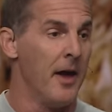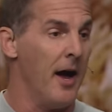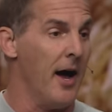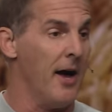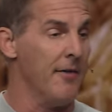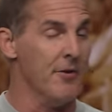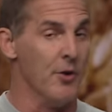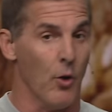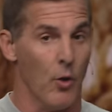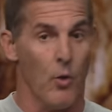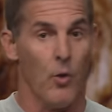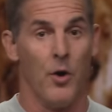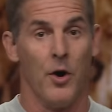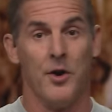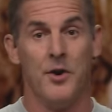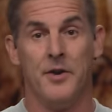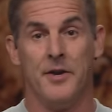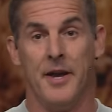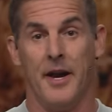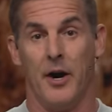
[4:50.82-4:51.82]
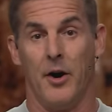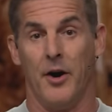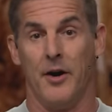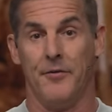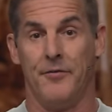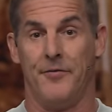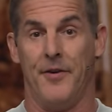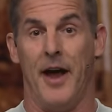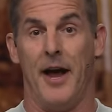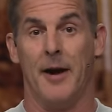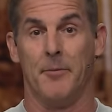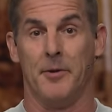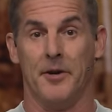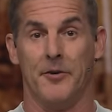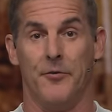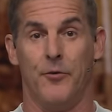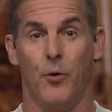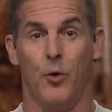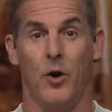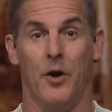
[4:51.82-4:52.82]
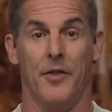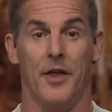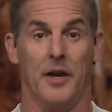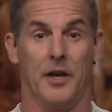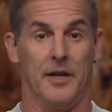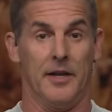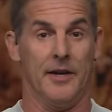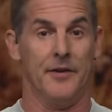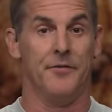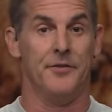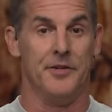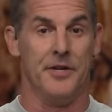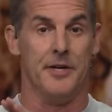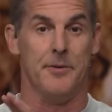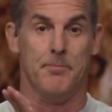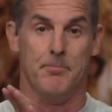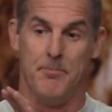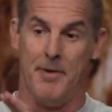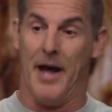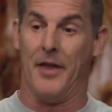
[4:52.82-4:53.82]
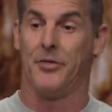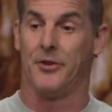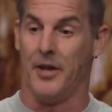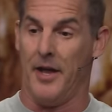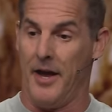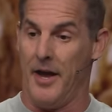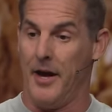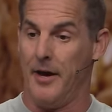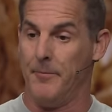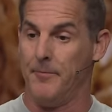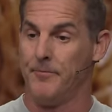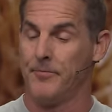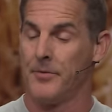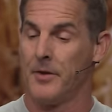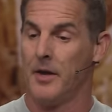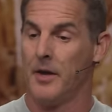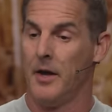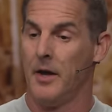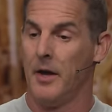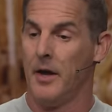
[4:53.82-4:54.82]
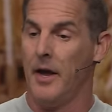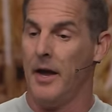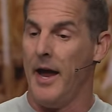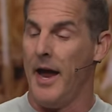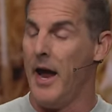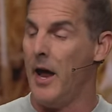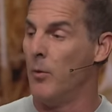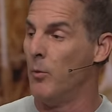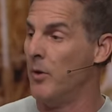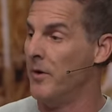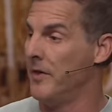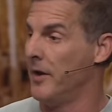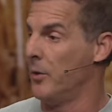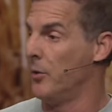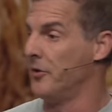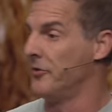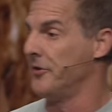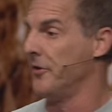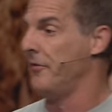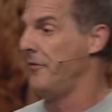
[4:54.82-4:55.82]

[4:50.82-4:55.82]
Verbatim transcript: of an ordinary family of four that lived in Bethlehem. And when there was a